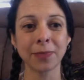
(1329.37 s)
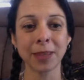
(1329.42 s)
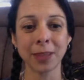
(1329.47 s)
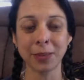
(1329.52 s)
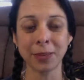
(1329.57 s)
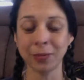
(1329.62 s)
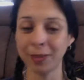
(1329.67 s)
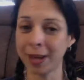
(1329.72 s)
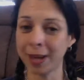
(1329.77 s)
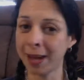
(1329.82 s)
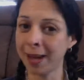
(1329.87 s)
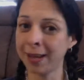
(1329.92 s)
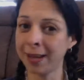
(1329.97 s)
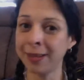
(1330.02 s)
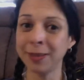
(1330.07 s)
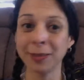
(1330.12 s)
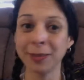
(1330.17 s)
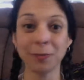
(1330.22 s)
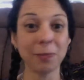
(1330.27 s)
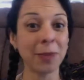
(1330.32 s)
You've kind
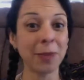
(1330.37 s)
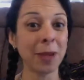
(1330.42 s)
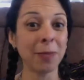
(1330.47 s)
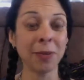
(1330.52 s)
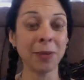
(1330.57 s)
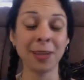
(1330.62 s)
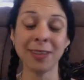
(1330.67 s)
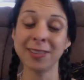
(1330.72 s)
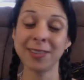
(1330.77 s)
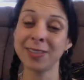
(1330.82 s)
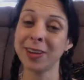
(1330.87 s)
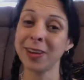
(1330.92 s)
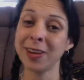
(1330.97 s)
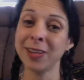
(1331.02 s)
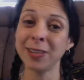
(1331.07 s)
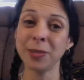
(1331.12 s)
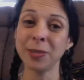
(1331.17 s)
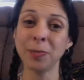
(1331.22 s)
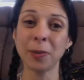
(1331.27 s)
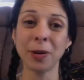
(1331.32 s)
of maybe
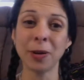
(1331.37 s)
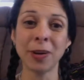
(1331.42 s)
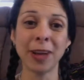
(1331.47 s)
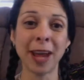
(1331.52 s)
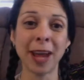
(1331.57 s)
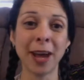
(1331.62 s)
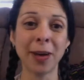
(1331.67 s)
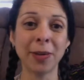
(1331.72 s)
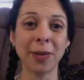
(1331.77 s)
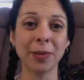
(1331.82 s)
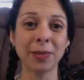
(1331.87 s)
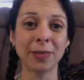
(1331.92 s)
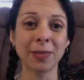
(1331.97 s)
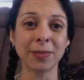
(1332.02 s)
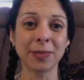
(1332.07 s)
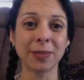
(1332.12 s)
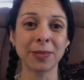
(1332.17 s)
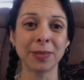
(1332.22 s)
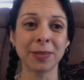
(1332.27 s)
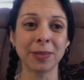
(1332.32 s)
starting to burn out,
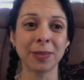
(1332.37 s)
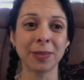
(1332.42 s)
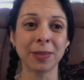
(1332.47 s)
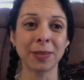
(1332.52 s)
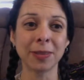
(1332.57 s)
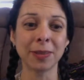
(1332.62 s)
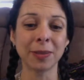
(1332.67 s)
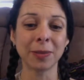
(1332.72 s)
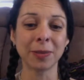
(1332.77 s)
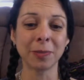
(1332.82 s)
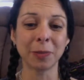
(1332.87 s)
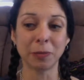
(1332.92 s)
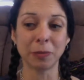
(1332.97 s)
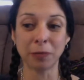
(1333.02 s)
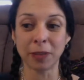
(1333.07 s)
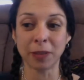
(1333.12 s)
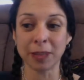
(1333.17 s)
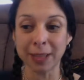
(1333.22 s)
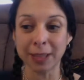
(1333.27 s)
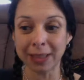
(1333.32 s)
but
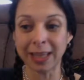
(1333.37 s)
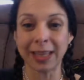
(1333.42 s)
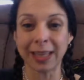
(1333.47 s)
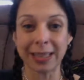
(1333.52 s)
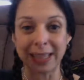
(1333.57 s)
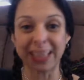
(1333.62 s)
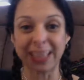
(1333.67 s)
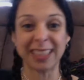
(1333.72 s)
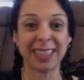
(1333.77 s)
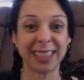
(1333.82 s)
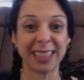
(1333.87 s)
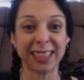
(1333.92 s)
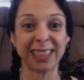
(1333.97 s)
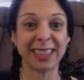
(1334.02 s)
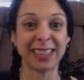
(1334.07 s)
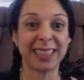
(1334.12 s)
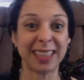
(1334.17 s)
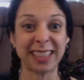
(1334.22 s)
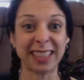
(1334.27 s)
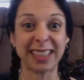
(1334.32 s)
feeling that like, I
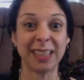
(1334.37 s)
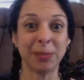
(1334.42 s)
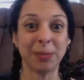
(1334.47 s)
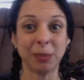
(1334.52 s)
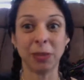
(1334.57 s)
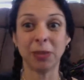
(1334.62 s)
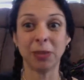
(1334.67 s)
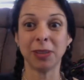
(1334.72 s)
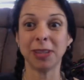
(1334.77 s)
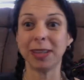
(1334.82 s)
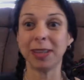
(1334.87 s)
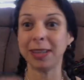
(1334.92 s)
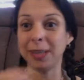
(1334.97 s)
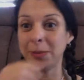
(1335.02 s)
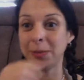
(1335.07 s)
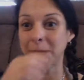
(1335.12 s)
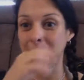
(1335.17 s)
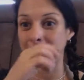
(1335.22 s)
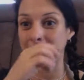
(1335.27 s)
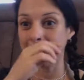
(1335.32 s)
got to keep going,
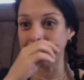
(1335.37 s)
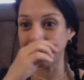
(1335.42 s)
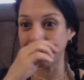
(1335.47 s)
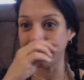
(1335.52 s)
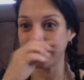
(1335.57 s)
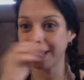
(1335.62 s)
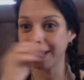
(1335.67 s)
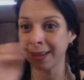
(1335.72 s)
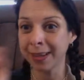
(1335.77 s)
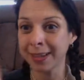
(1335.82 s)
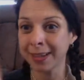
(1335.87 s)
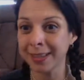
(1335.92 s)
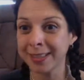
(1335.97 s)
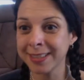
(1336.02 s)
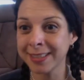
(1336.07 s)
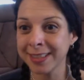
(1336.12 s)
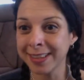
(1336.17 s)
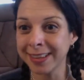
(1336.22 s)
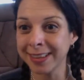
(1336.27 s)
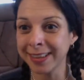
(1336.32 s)

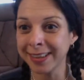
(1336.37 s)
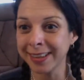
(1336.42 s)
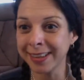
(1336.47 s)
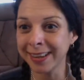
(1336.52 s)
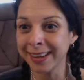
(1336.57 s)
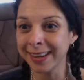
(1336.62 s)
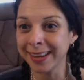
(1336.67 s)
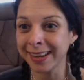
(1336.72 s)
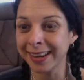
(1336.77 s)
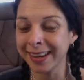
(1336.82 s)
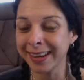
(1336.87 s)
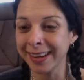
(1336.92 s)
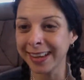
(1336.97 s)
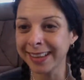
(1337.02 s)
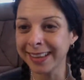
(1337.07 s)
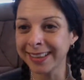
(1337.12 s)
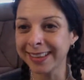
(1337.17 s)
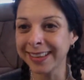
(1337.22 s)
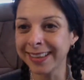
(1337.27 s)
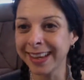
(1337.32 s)
Shanira,
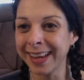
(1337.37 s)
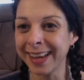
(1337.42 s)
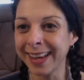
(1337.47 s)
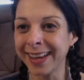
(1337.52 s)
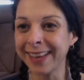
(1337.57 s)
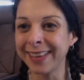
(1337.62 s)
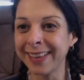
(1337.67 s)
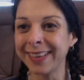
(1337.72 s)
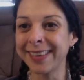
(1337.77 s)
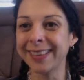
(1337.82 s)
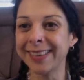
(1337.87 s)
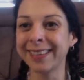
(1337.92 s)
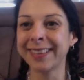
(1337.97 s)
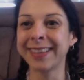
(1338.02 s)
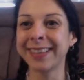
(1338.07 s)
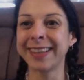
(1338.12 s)
hello.